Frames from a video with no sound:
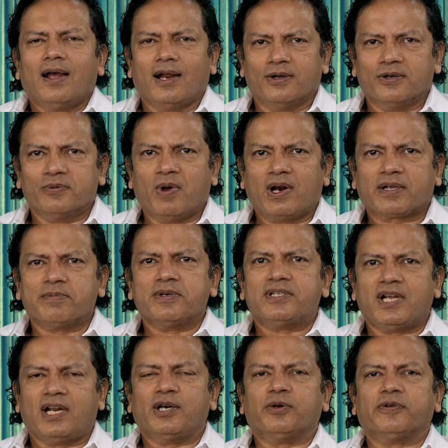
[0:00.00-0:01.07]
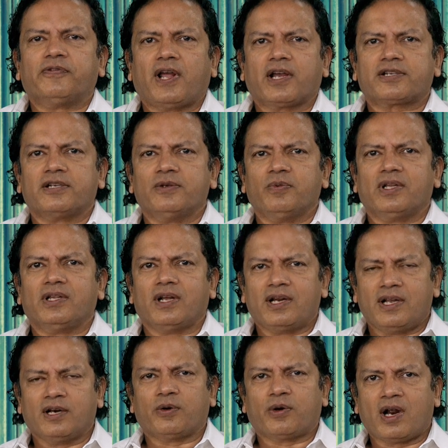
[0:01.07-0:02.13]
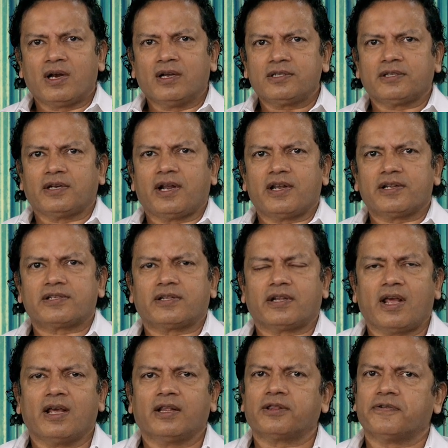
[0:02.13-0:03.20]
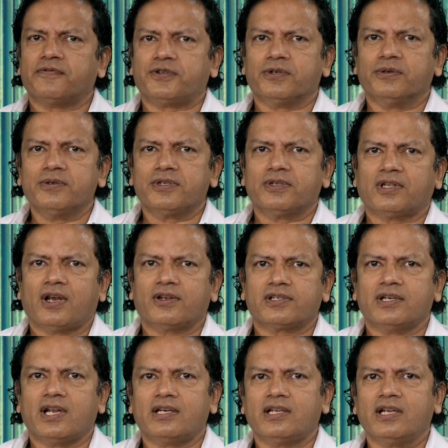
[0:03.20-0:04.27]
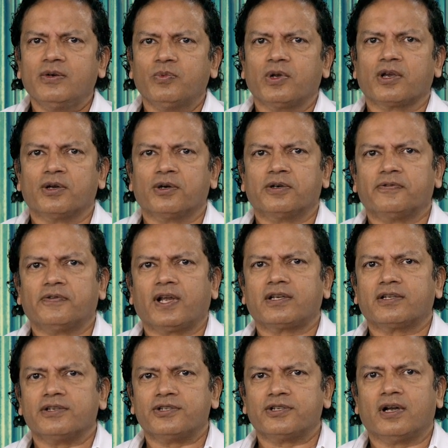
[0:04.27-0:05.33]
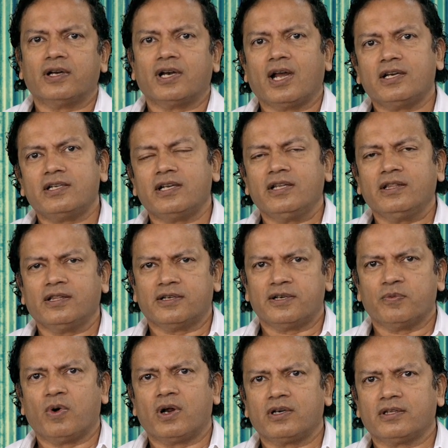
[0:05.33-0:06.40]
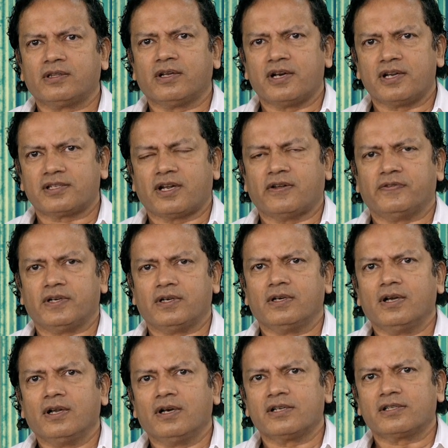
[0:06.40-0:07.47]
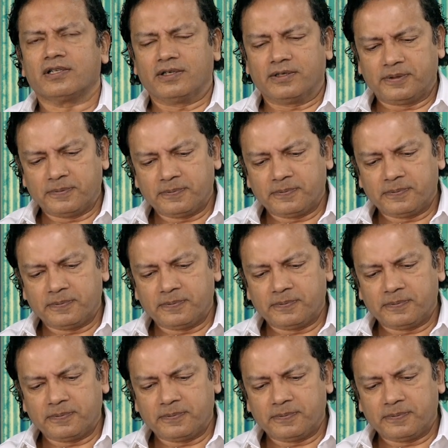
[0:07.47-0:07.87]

Hello and welcome to Daily Reflection with Aneel Aranha. Today is the 8th of June, 2018. We're going to reflect on John 19, 31 to 37. Listen.